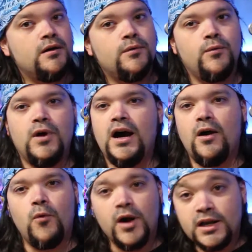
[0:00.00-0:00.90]

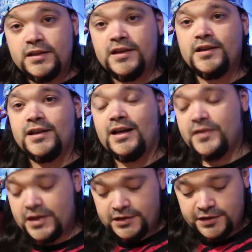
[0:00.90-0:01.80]
Wow, what a deal on
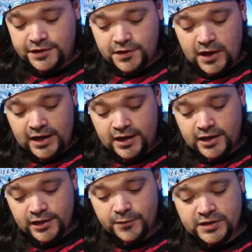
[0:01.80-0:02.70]
these two. I
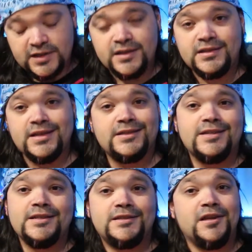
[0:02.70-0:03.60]
couldn't resist, and
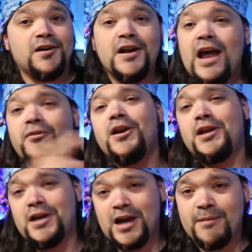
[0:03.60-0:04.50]
since they're never
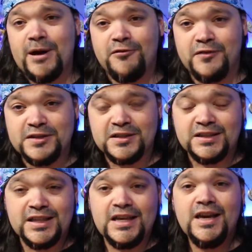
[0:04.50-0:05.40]
going to come out
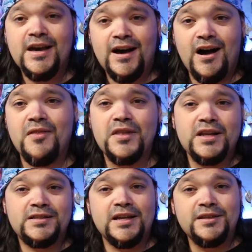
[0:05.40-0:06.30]
physically on the
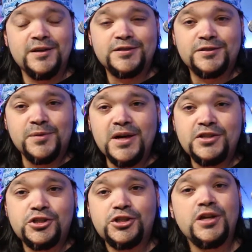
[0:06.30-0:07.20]
Nintendo
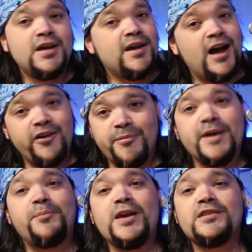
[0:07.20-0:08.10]
Switch, I've
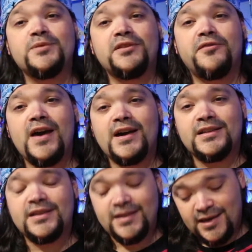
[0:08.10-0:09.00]
made peace with the
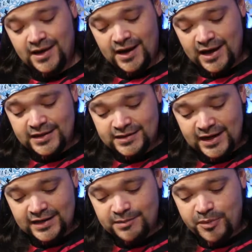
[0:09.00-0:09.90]
fact. I
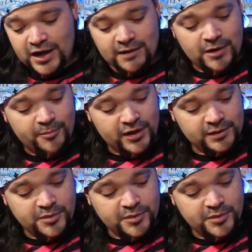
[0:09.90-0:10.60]
decided to pick them up on the